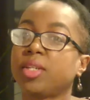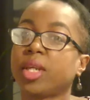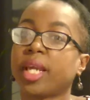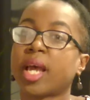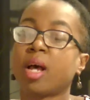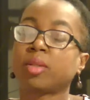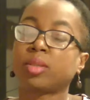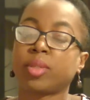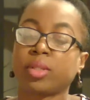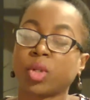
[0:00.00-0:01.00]
It
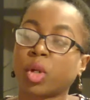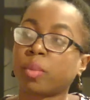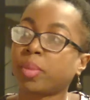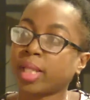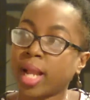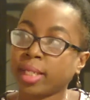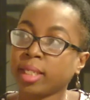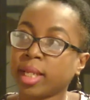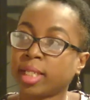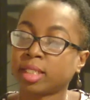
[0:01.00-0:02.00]
helps with your
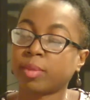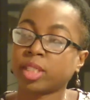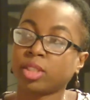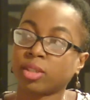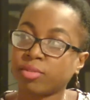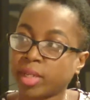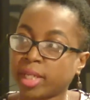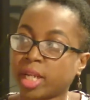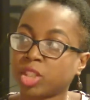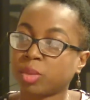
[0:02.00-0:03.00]
planning and especially your
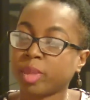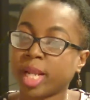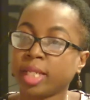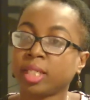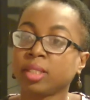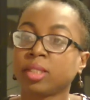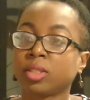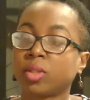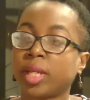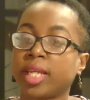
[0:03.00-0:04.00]
financial planning.
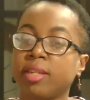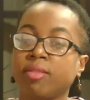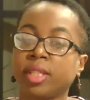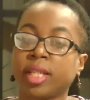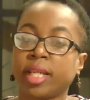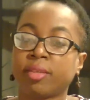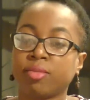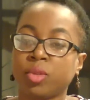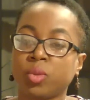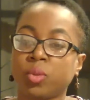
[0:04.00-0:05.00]
So even if
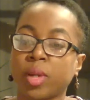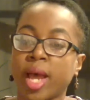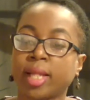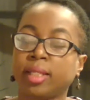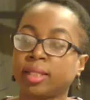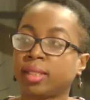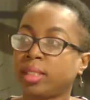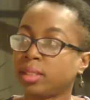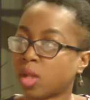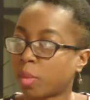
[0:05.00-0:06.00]
you had this
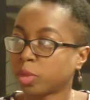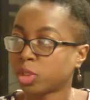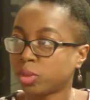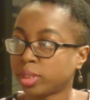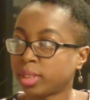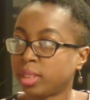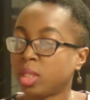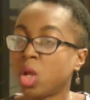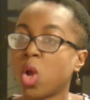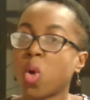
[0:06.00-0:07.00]
lease opportunity,
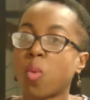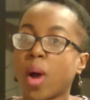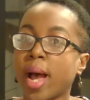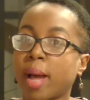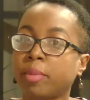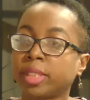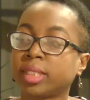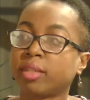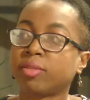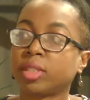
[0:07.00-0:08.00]
what
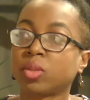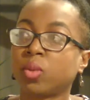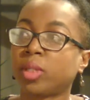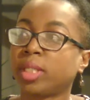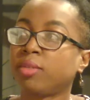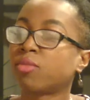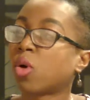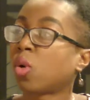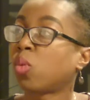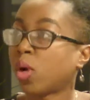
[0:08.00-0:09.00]
happens if it's only
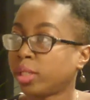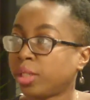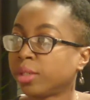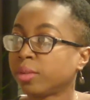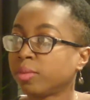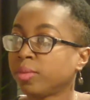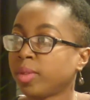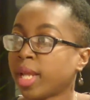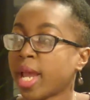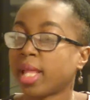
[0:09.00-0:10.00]
for 1 year
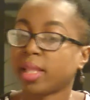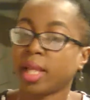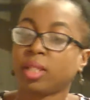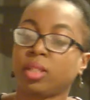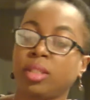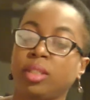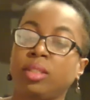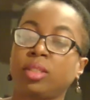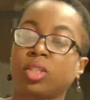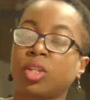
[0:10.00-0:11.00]
and then the
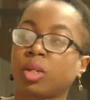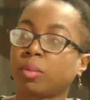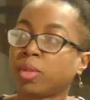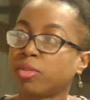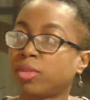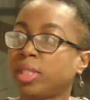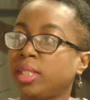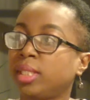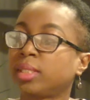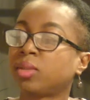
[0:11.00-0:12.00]
term for the
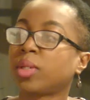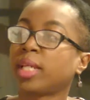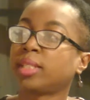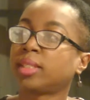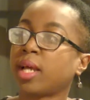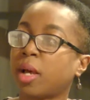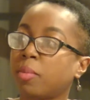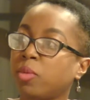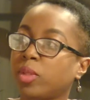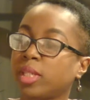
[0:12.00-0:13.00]
lease is
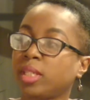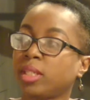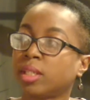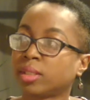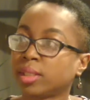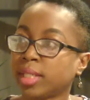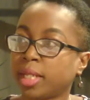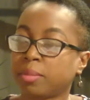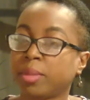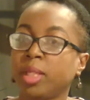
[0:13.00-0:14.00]
up within a year's time?